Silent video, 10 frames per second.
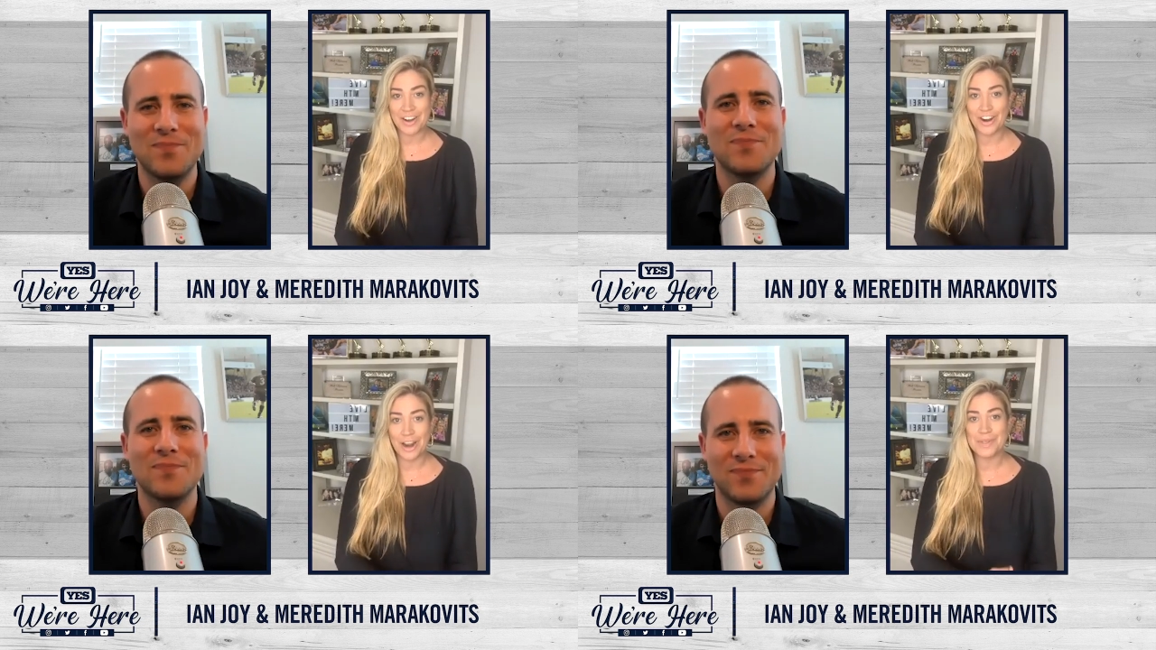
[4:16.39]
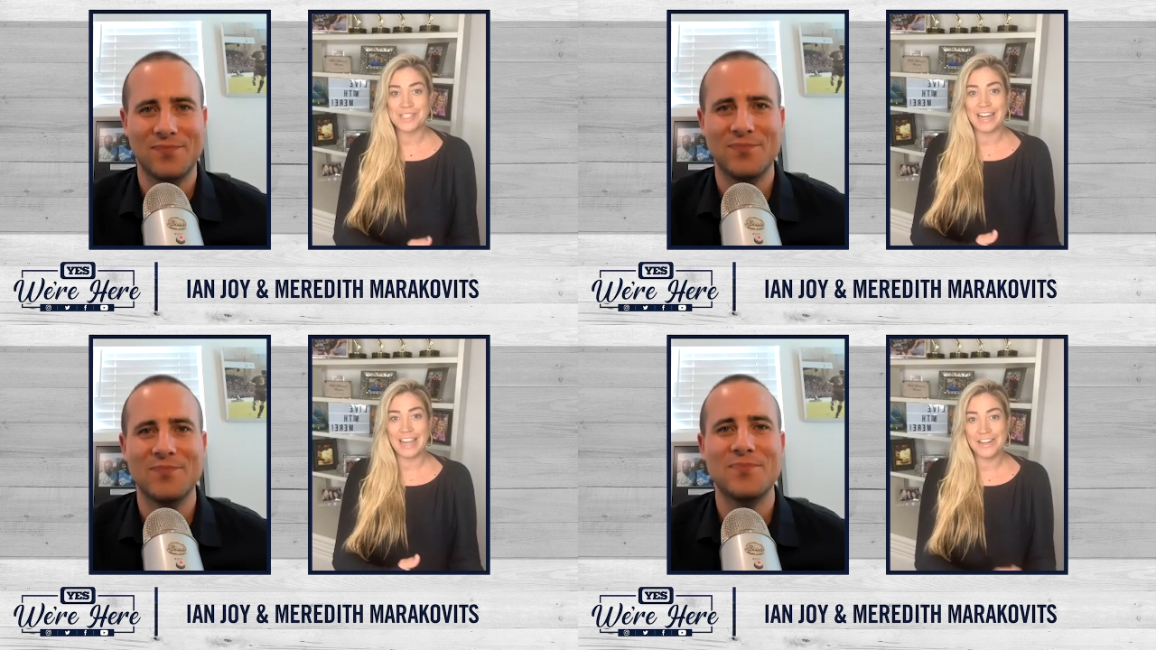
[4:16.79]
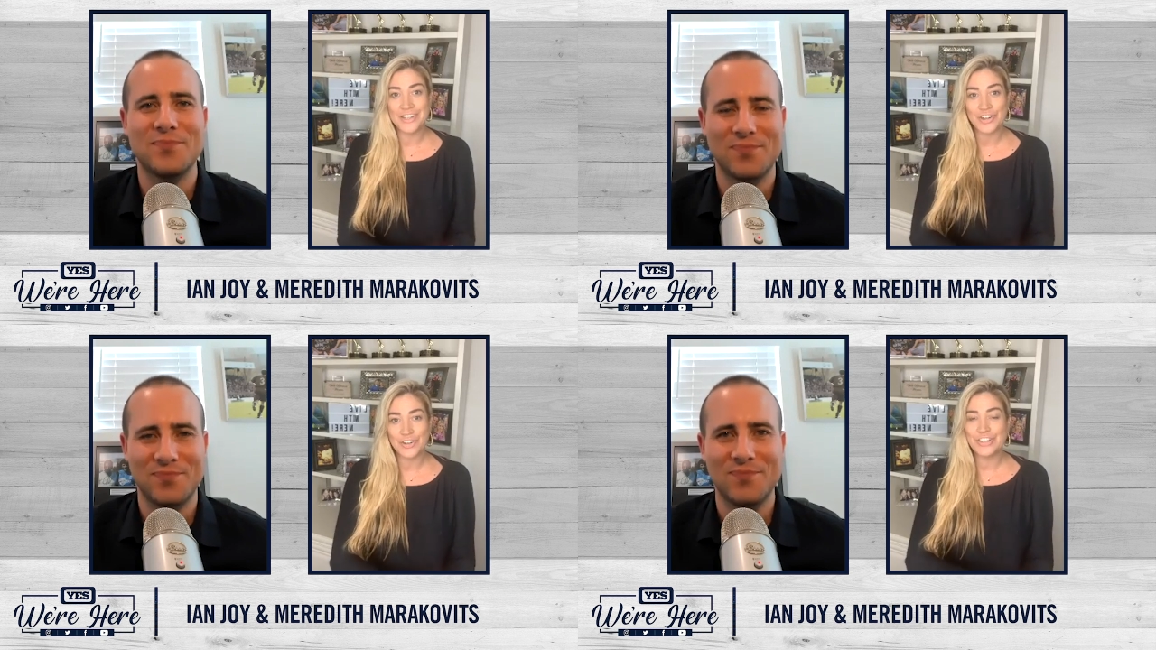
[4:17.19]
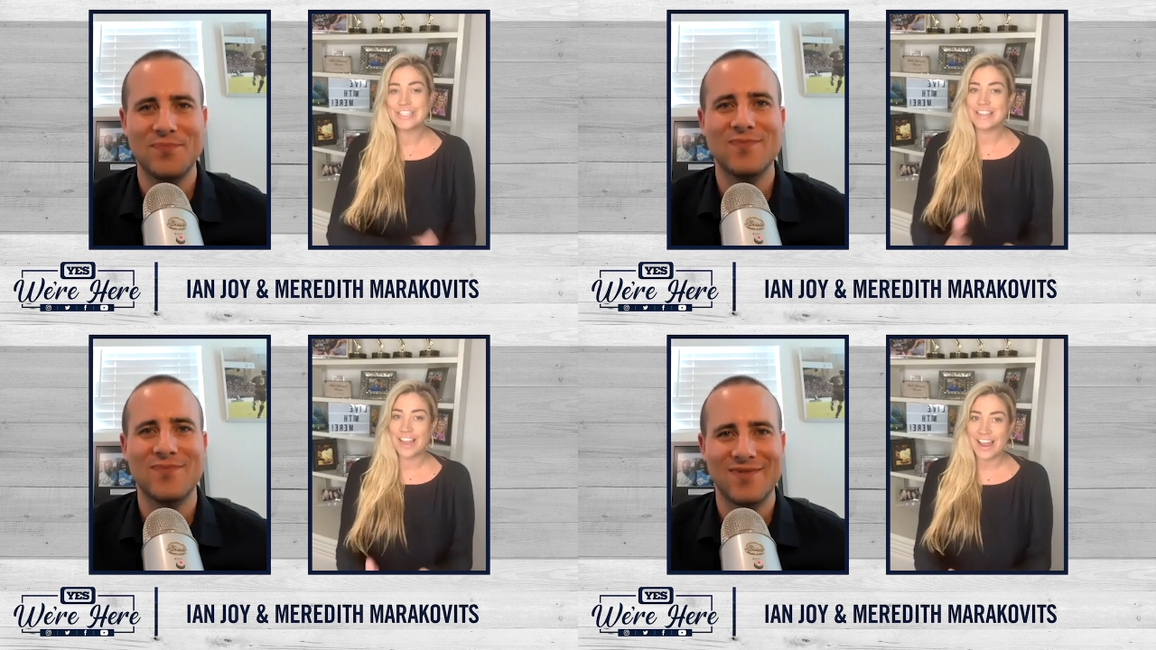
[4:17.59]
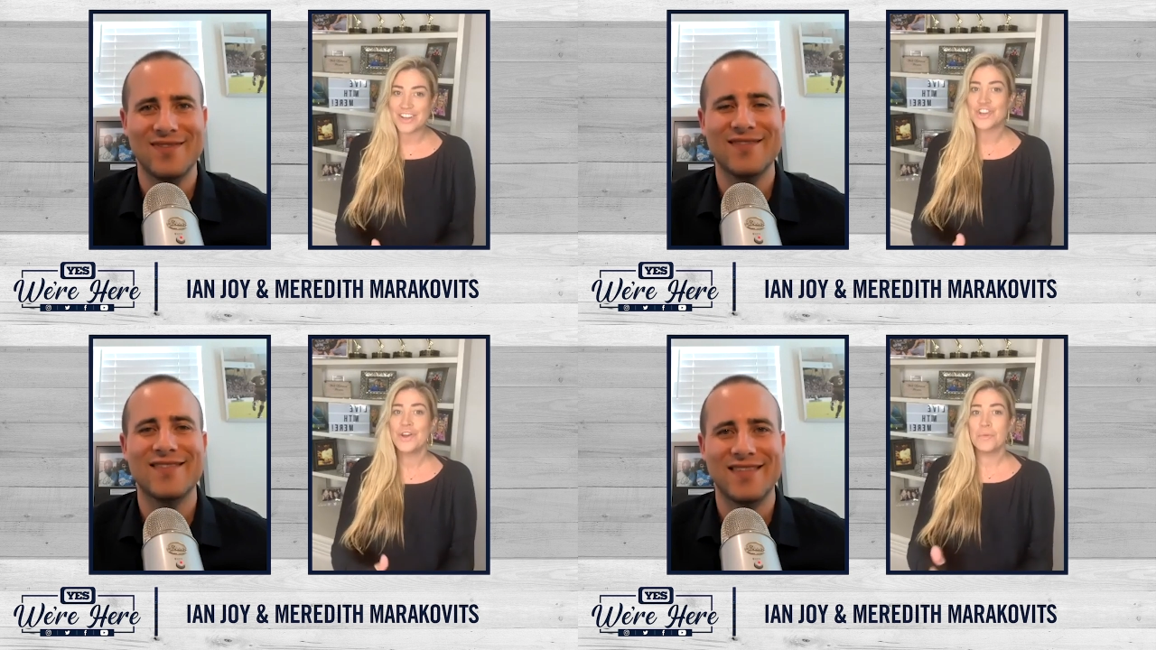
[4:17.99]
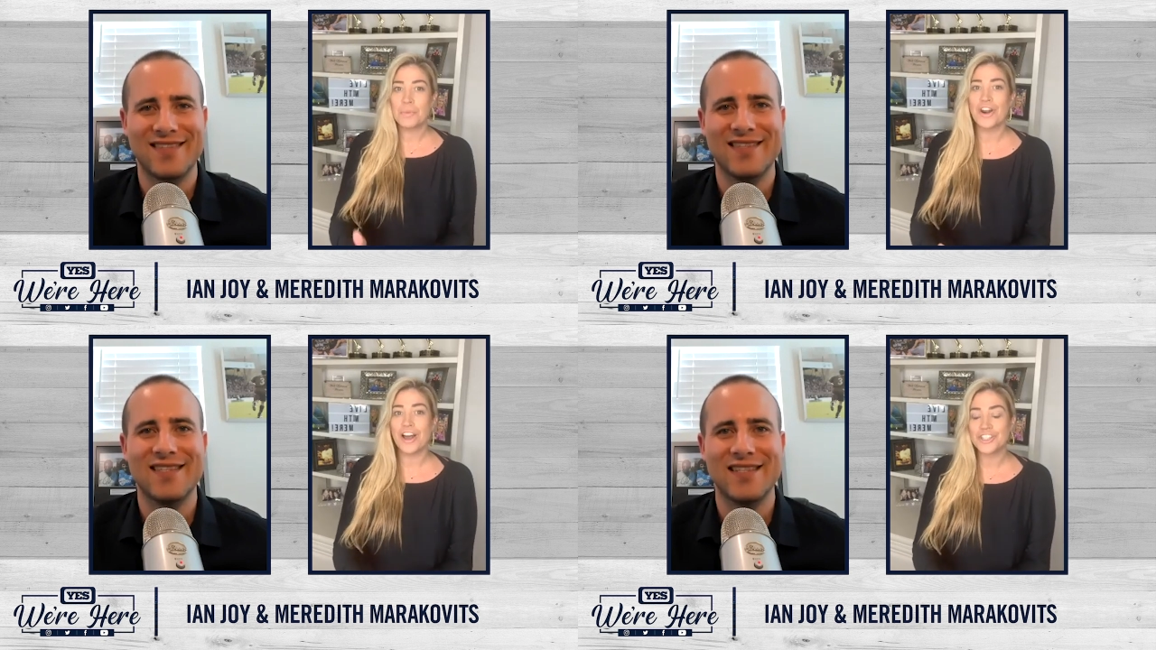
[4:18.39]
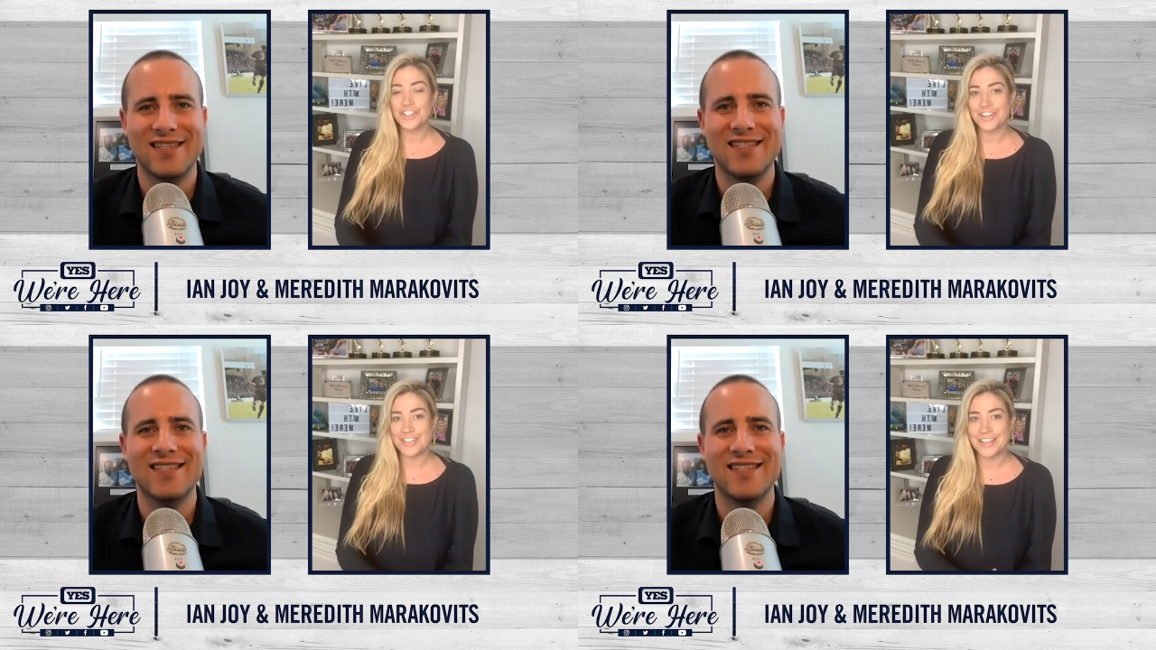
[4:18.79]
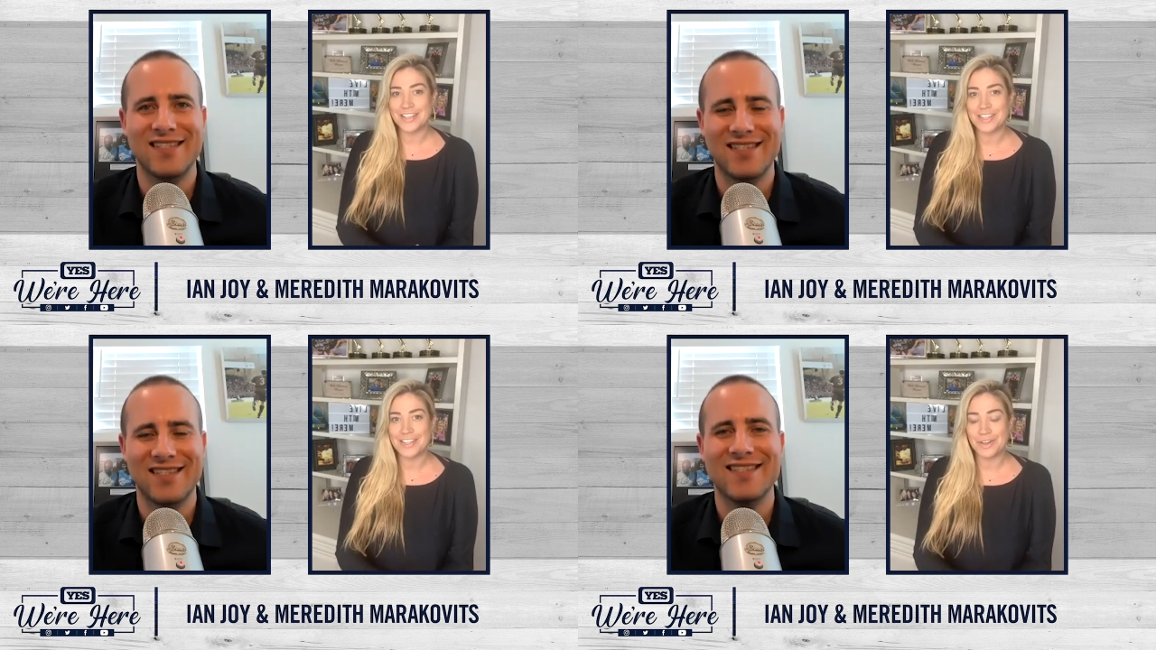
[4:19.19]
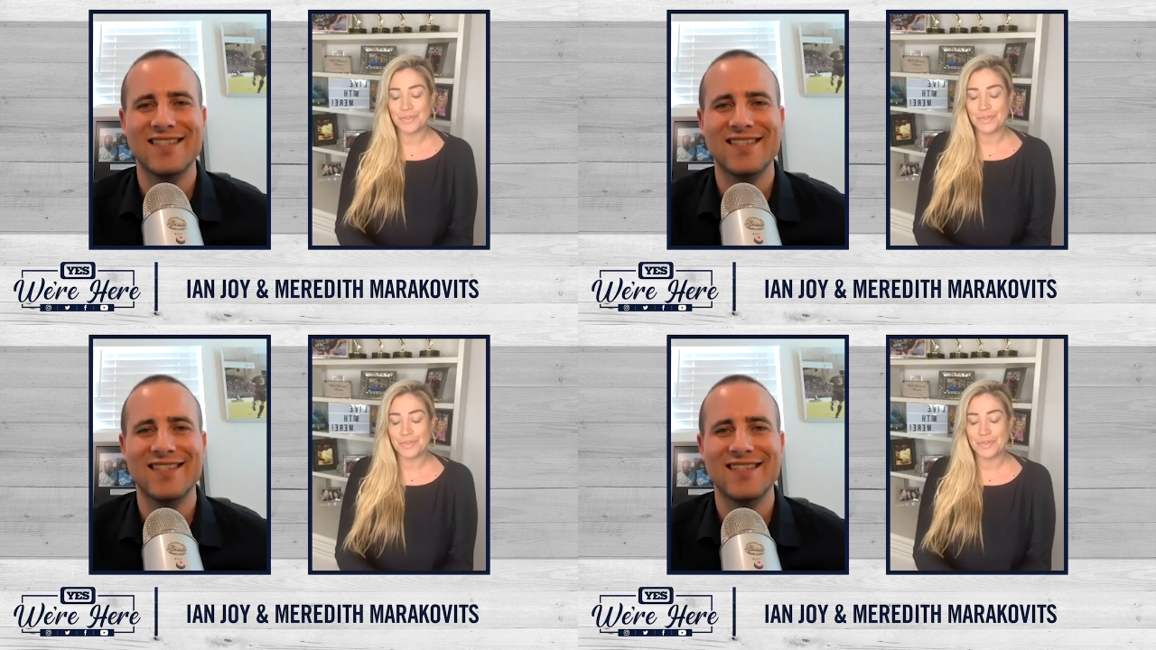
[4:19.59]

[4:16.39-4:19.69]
Speaker 1: I was an intern slash production assistant